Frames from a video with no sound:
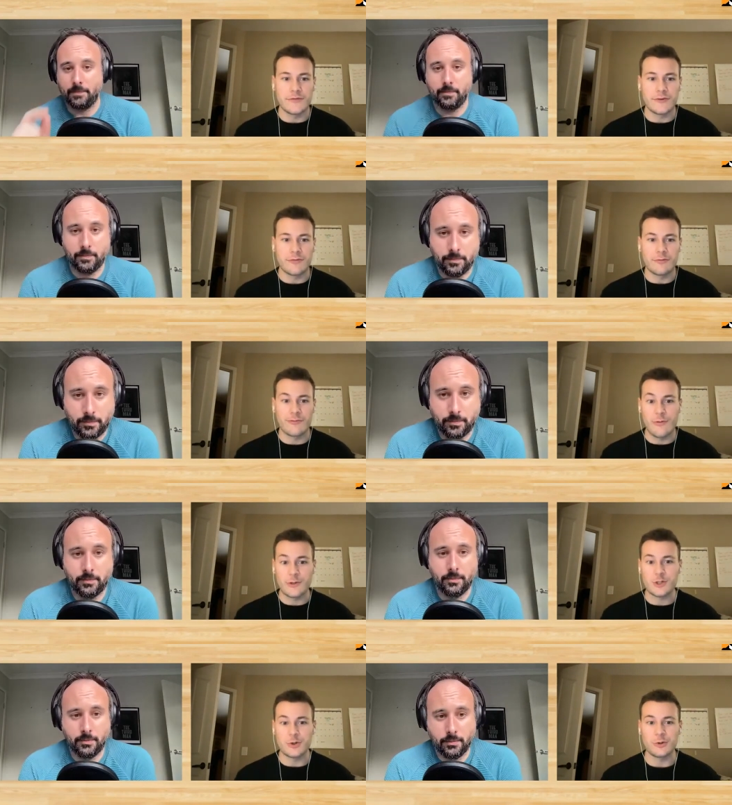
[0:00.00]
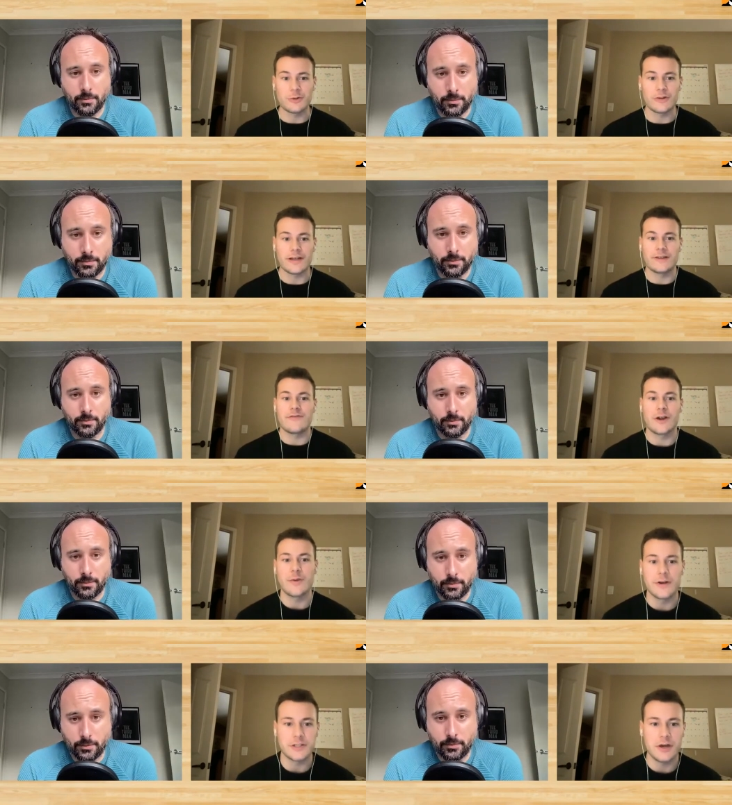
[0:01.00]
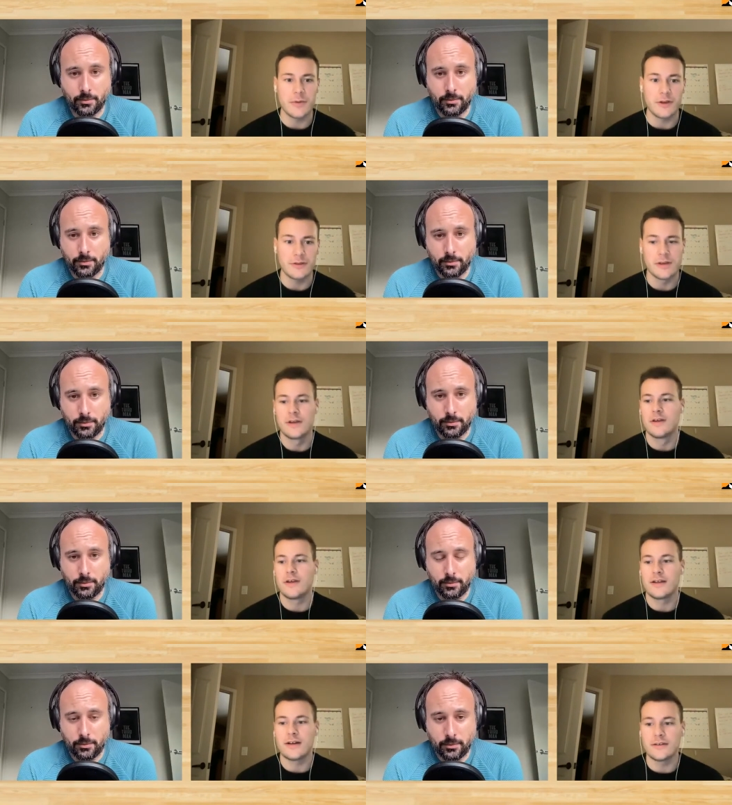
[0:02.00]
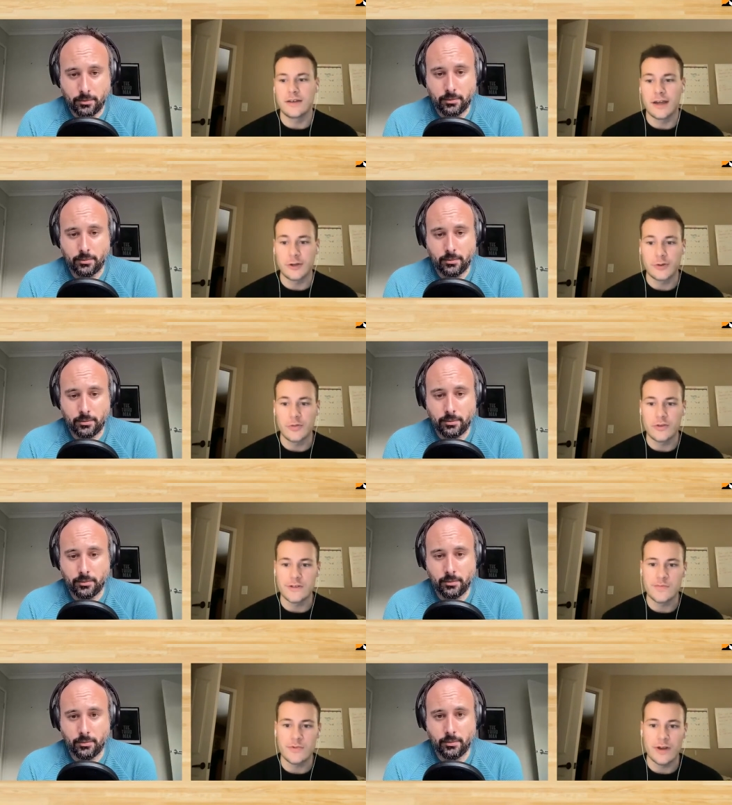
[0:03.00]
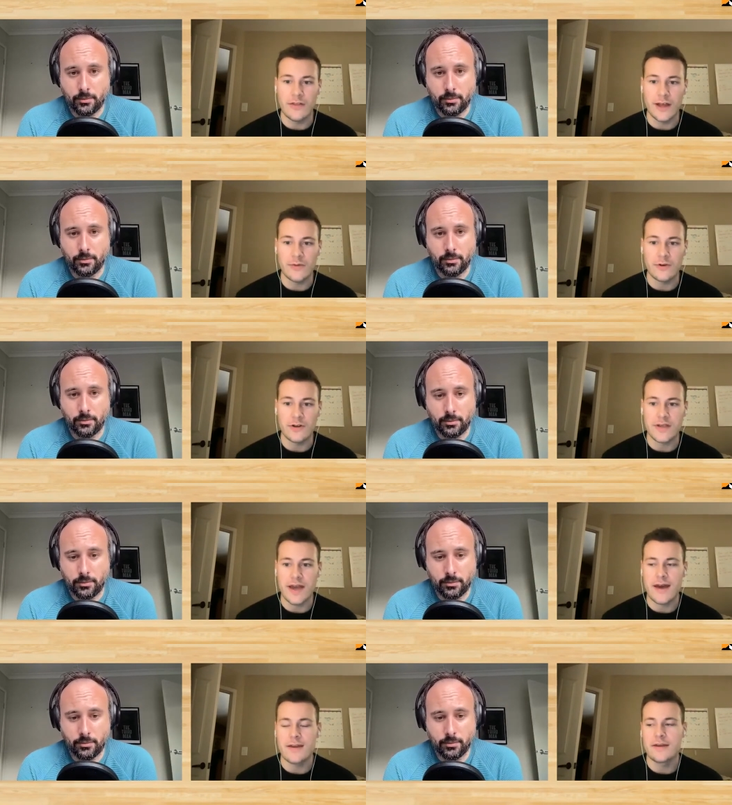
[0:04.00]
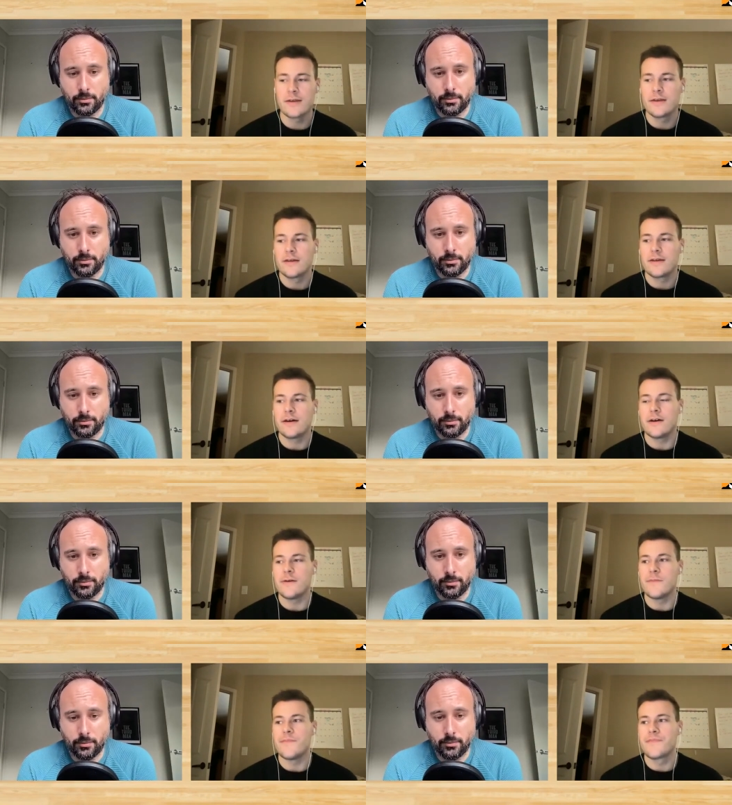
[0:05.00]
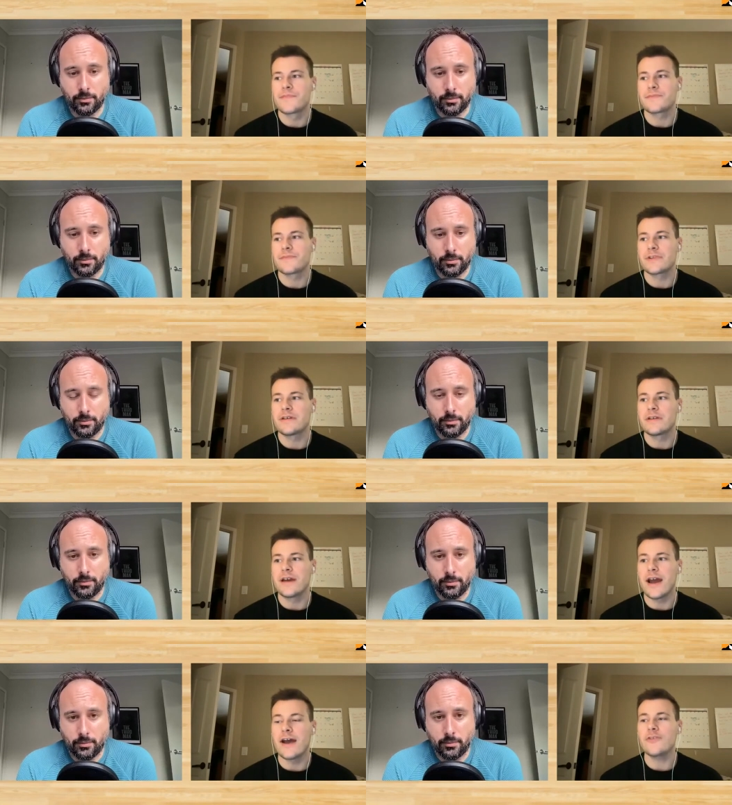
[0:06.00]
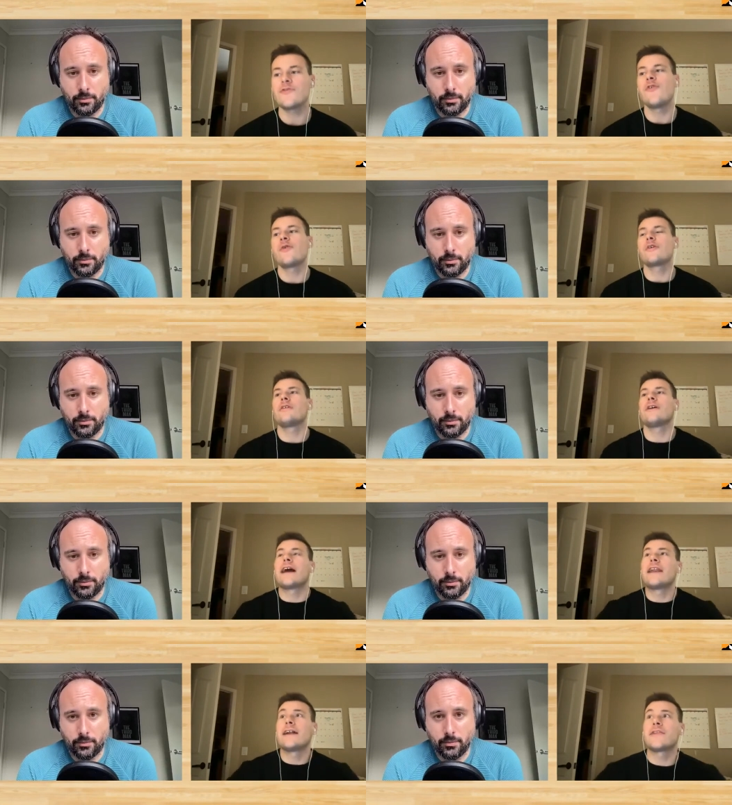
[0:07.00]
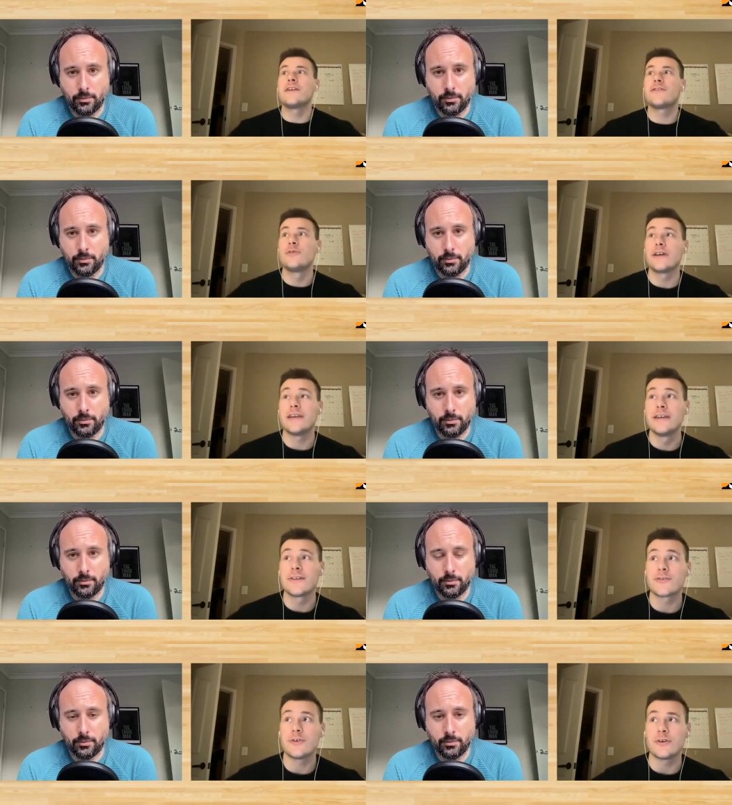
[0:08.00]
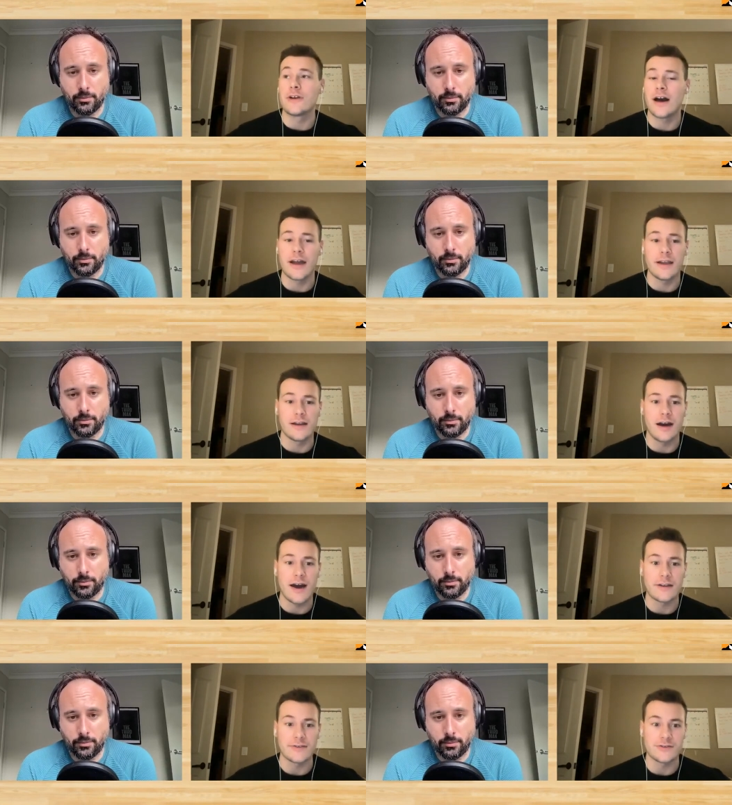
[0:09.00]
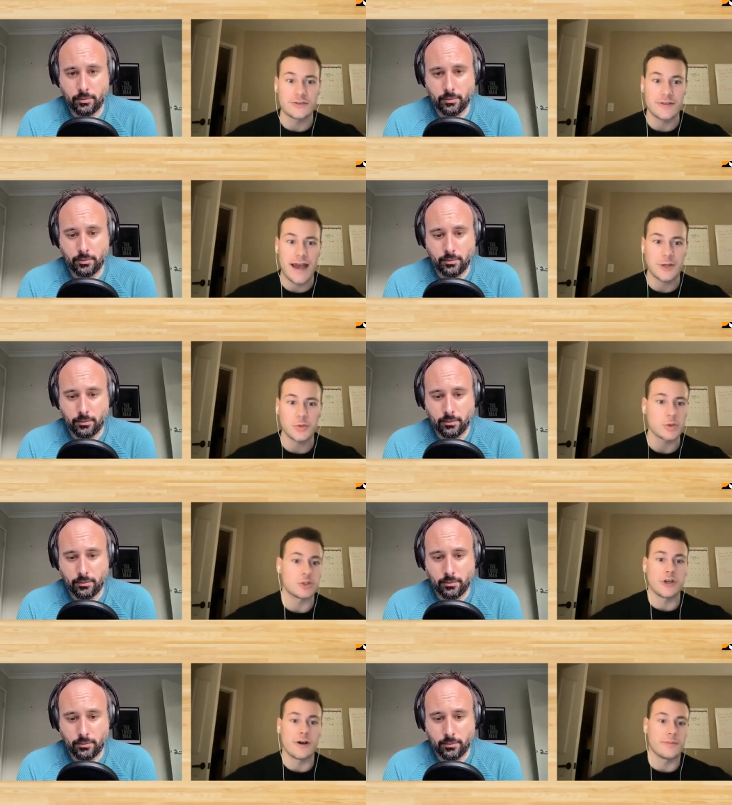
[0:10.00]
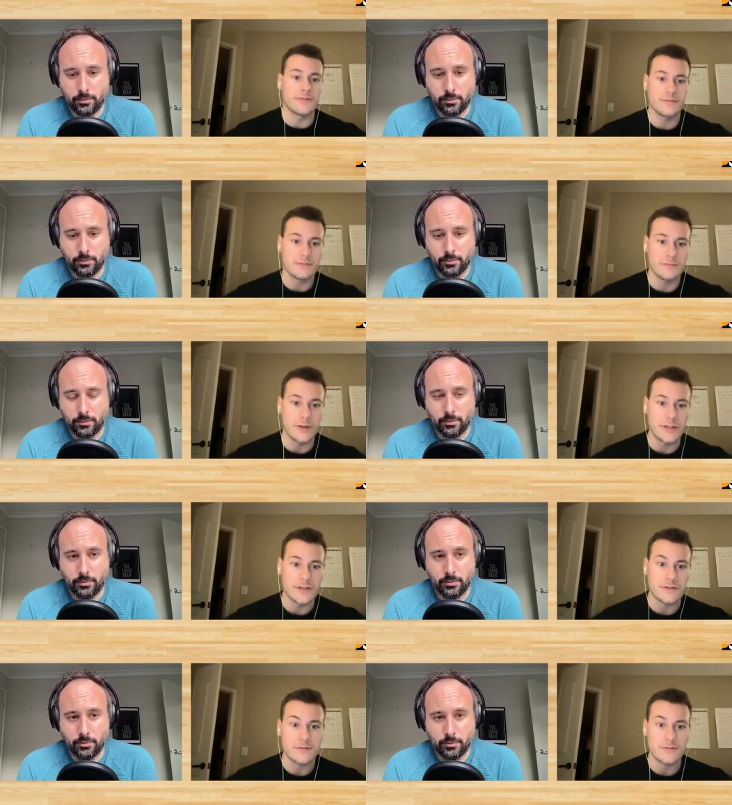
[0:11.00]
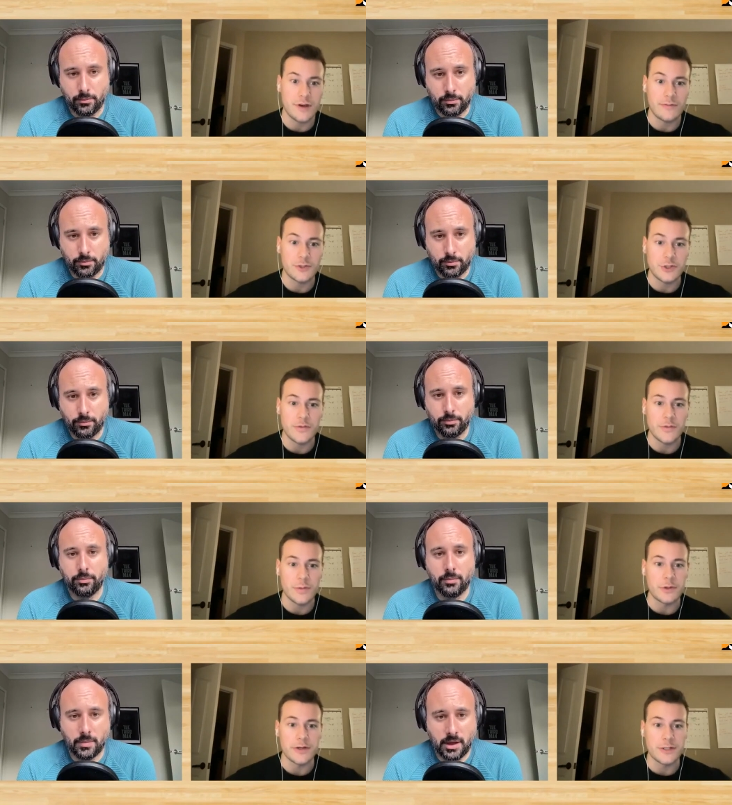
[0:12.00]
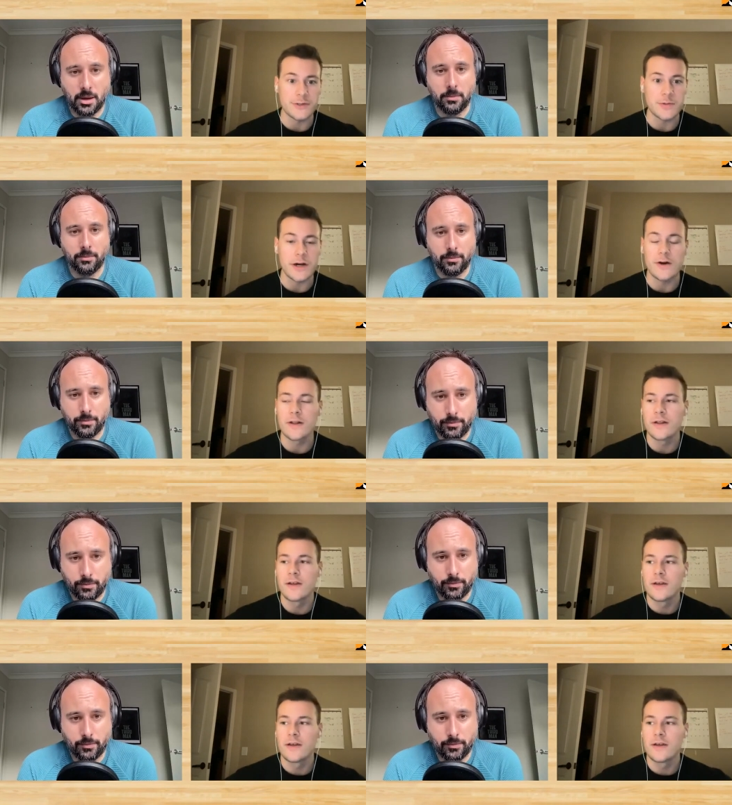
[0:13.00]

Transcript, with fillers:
Speaker 1: it from from his shoulder. Like it's very much coming uh, on a good release point. I like where it's at. Um, as for like, and I think too, like he gets good height on his just actual jump when he's shooting from the mid range yep. as well.